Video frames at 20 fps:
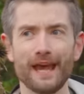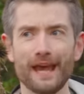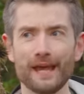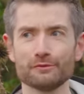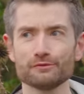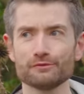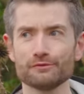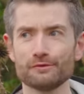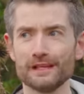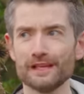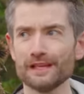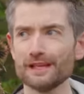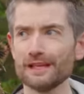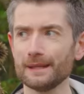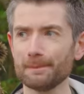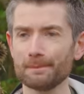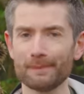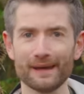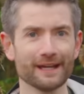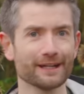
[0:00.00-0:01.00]
a
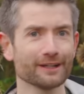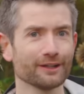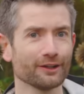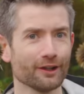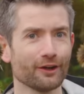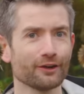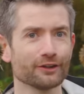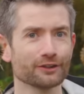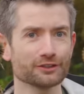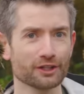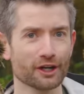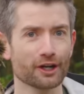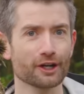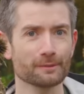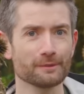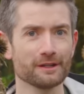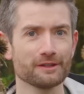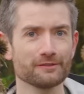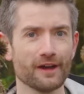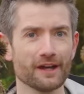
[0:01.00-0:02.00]
really big
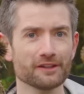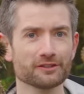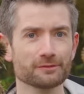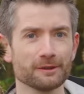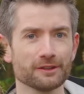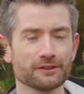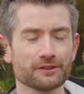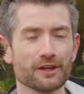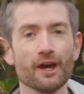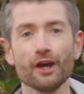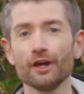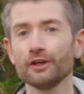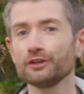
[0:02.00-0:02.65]
long-term investment.